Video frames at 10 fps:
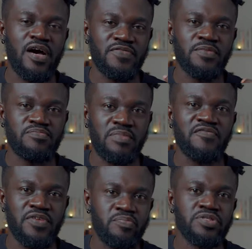after my
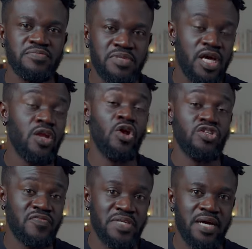friend pushing me a
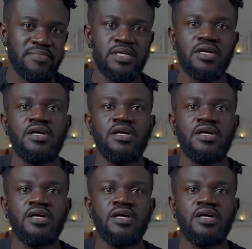lot of times,